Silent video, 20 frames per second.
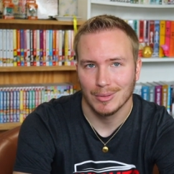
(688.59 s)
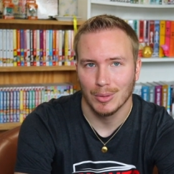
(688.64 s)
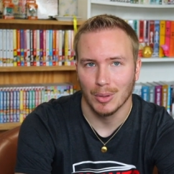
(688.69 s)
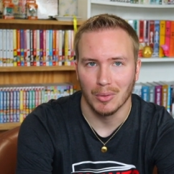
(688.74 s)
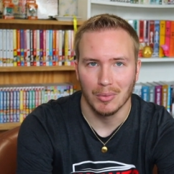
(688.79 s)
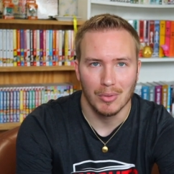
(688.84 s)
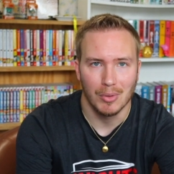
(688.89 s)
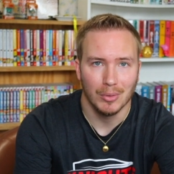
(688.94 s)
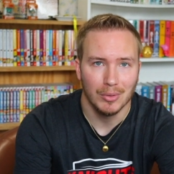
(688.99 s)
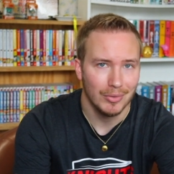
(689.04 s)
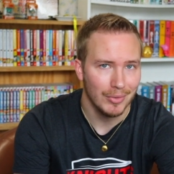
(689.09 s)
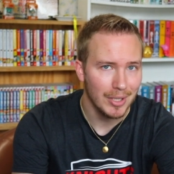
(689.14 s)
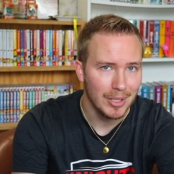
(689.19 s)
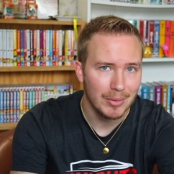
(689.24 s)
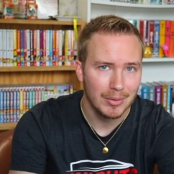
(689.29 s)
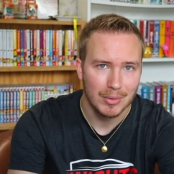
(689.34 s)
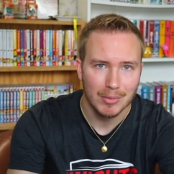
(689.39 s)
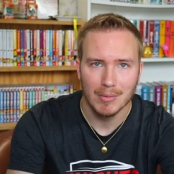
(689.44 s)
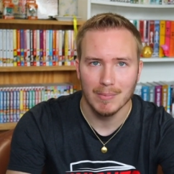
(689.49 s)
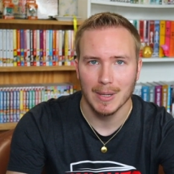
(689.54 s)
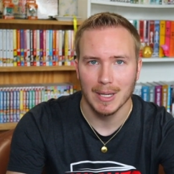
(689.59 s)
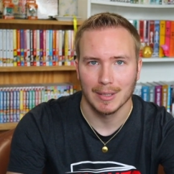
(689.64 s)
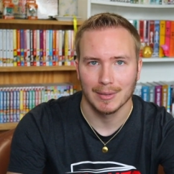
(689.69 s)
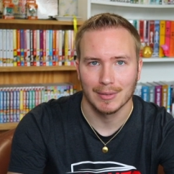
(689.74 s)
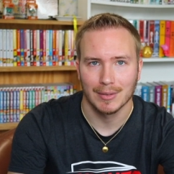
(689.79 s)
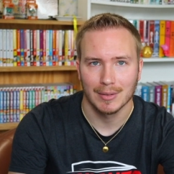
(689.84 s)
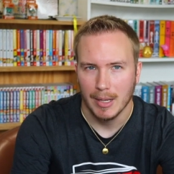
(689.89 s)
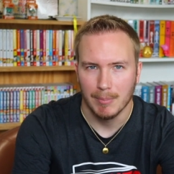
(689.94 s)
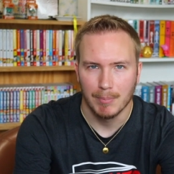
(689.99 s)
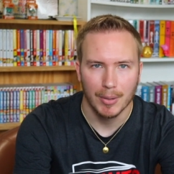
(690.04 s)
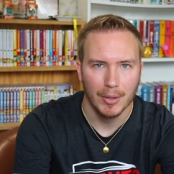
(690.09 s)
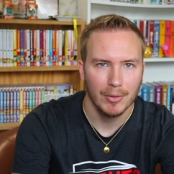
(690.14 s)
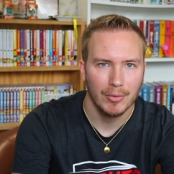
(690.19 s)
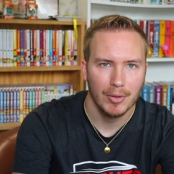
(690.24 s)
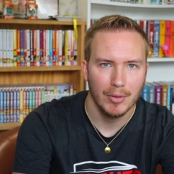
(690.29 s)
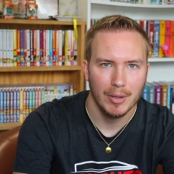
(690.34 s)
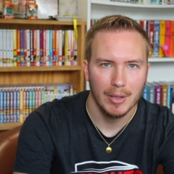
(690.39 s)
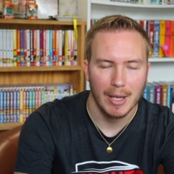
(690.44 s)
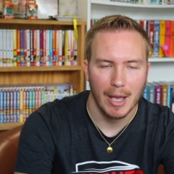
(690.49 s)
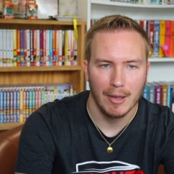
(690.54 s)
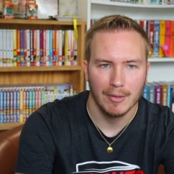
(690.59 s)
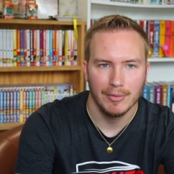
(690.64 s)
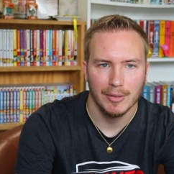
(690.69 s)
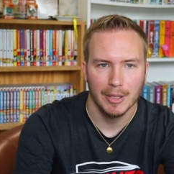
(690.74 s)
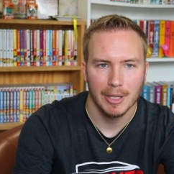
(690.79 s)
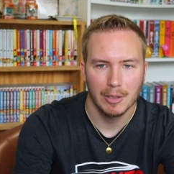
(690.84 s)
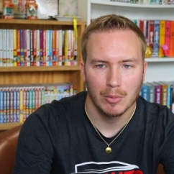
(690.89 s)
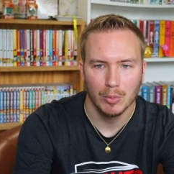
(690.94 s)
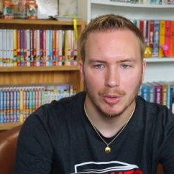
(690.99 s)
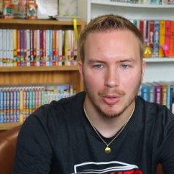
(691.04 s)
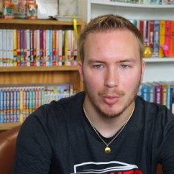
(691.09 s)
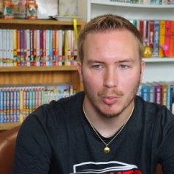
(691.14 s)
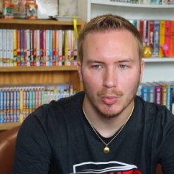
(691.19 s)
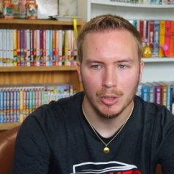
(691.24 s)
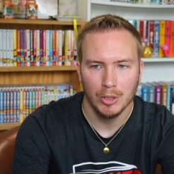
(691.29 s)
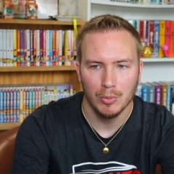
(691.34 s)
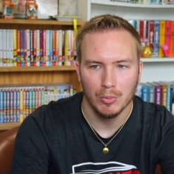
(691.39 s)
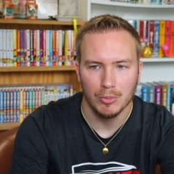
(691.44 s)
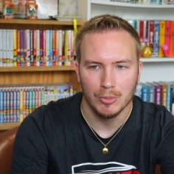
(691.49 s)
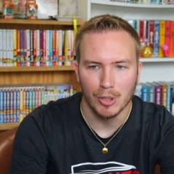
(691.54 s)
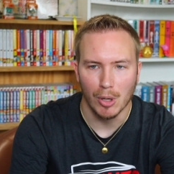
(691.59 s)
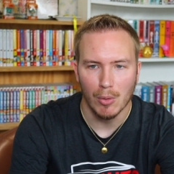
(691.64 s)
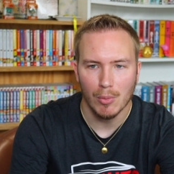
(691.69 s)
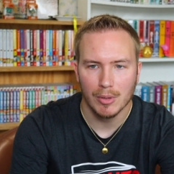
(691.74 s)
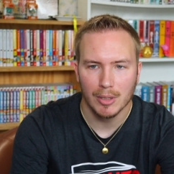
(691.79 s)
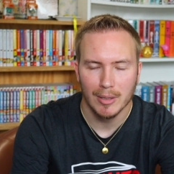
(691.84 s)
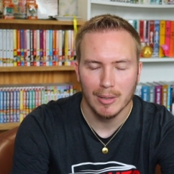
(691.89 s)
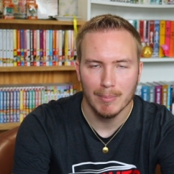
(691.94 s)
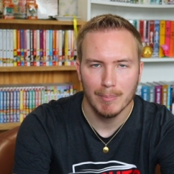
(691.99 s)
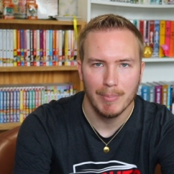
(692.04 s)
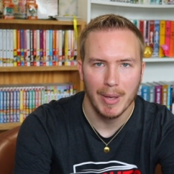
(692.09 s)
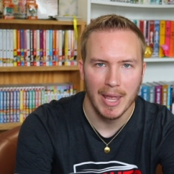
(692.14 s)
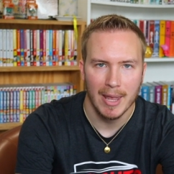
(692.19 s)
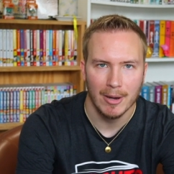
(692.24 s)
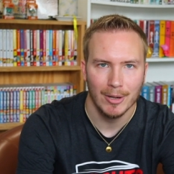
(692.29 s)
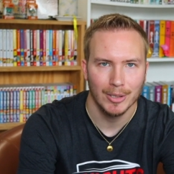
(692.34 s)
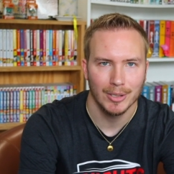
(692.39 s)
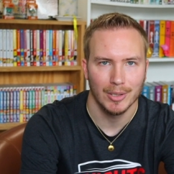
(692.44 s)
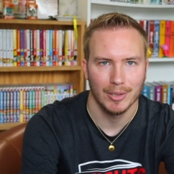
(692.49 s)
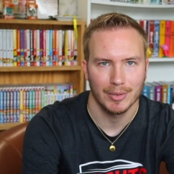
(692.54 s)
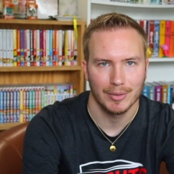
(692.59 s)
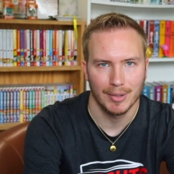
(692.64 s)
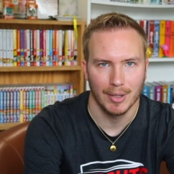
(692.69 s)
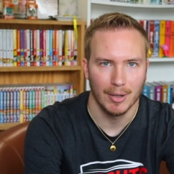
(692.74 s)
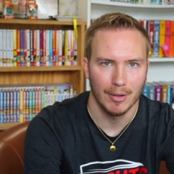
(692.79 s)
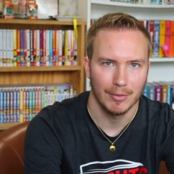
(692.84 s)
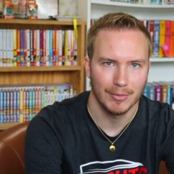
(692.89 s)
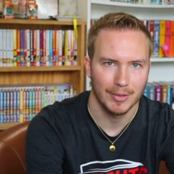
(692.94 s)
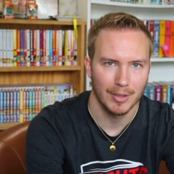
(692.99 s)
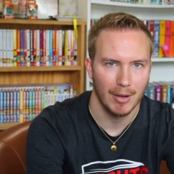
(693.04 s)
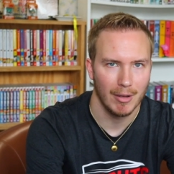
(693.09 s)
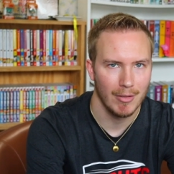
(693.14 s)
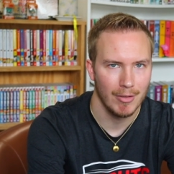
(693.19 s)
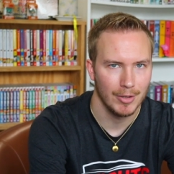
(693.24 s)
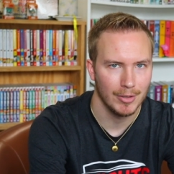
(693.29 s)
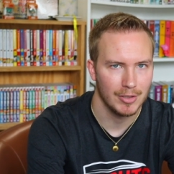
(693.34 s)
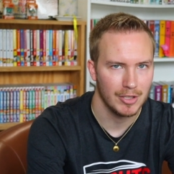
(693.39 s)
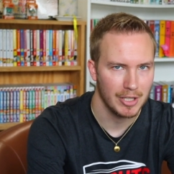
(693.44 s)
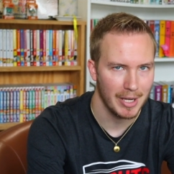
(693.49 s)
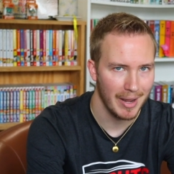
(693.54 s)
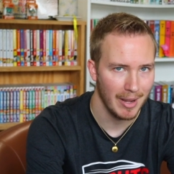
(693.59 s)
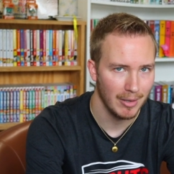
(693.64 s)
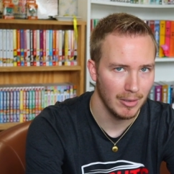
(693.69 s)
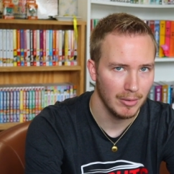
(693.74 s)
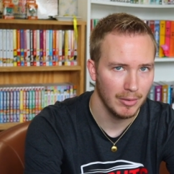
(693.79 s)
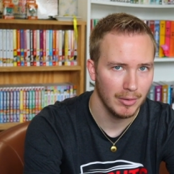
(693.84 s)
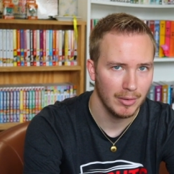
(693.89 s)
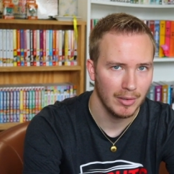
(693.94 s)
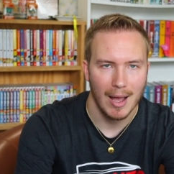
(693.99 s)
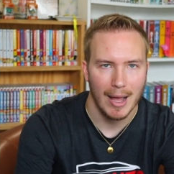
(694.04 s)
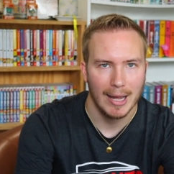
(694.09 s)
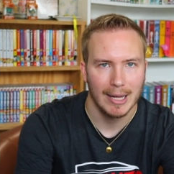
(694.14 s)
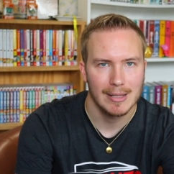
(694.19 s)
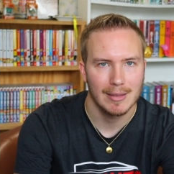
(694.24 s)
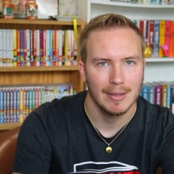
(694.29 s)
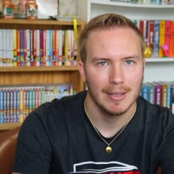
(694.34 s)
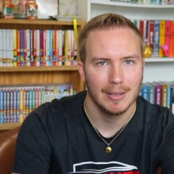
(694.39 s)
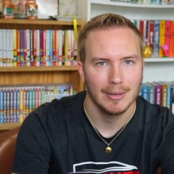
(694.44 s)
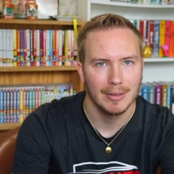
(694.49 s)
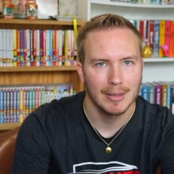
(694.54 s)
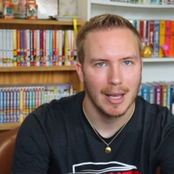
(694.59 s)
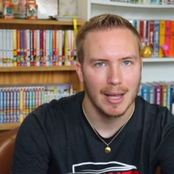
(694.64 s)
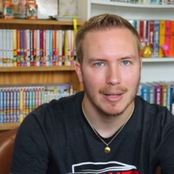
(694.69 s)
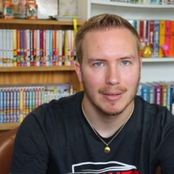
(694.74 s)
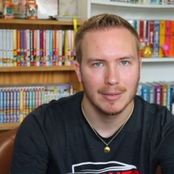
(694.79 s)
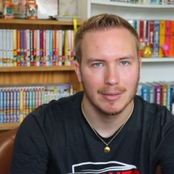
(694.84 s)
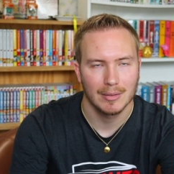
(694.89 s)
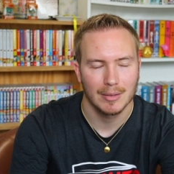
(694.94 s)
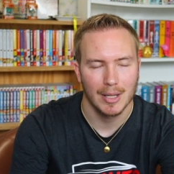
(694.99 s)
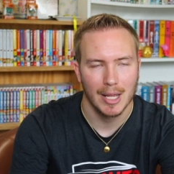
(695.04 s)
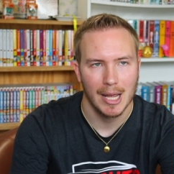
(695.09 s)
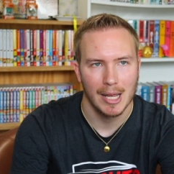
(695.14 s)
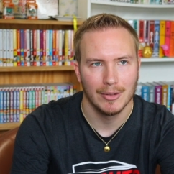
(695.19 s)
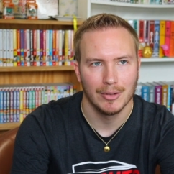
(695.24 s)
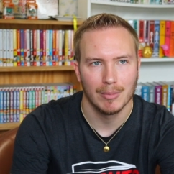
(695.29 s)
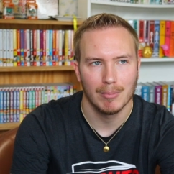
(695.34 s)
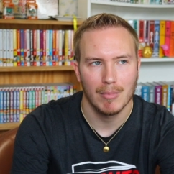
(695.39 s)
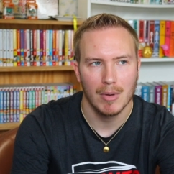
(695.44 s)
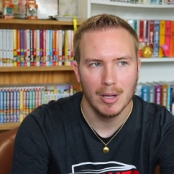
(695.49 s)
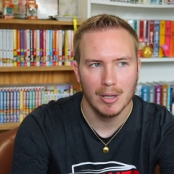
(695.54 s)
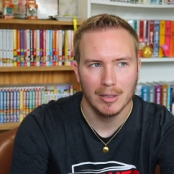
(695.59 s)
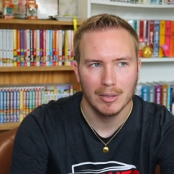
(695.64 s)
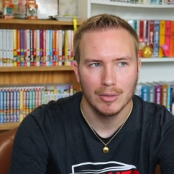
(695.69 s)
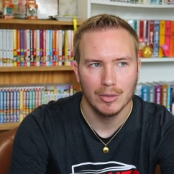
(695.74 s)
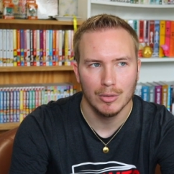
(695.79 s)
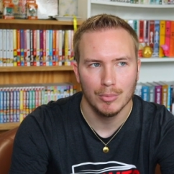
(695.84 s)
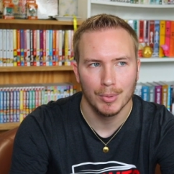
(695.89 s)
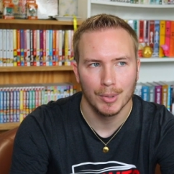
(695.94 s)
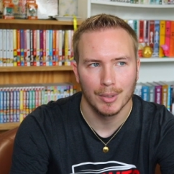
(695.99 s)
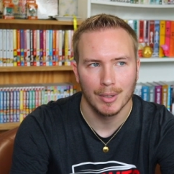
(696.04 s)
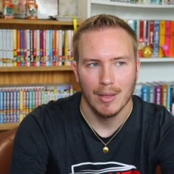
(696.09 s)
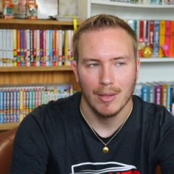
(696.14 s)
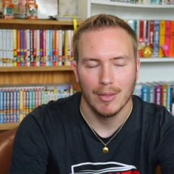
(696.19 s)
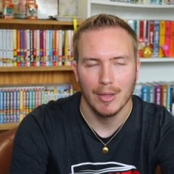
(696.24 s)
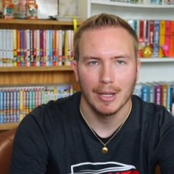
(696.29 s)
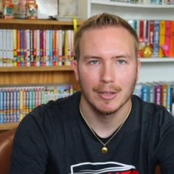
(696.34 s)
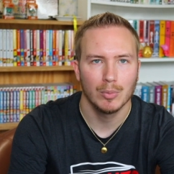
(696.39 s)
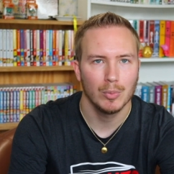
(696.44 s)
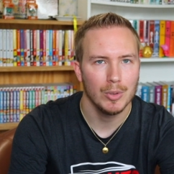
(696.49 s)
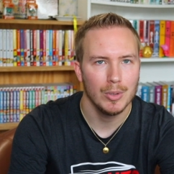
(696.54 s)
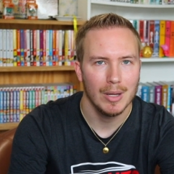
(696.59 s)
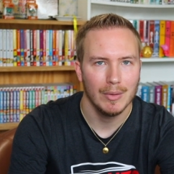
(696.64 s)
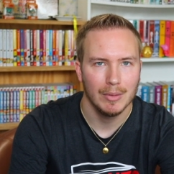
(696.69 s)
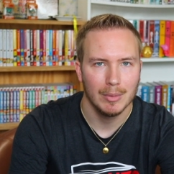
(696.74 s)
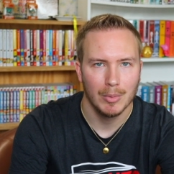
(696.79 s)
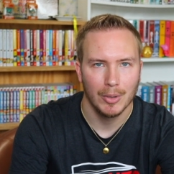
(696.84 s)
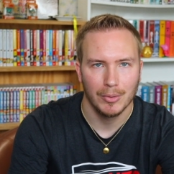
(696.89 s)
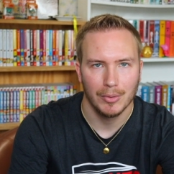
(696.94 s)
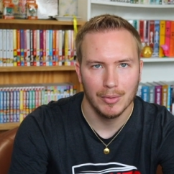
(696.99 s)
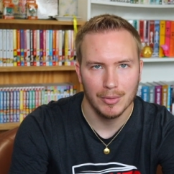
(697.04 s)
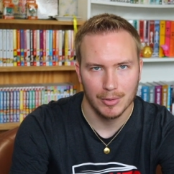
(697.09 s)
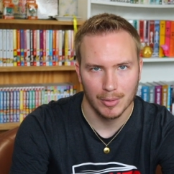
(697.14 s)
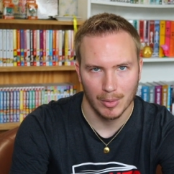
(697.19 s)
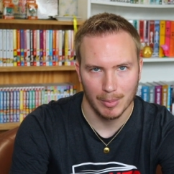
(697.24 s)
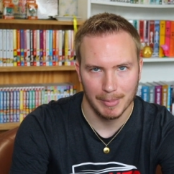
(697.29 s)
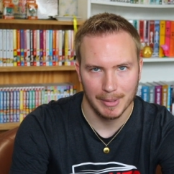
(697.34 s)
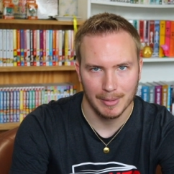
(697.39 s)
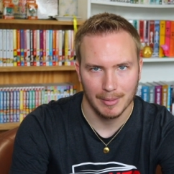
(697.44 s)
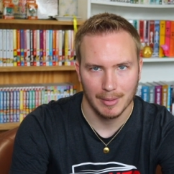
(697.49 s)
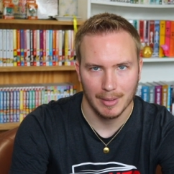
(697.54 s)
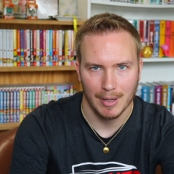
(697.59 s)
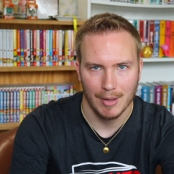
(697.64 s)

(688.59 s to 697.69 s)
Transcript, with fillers: th those videos do the best and personally i feel like when you when you don't compare yourself to other channels i think that's as a manga tuber that's where you have the most enjoyment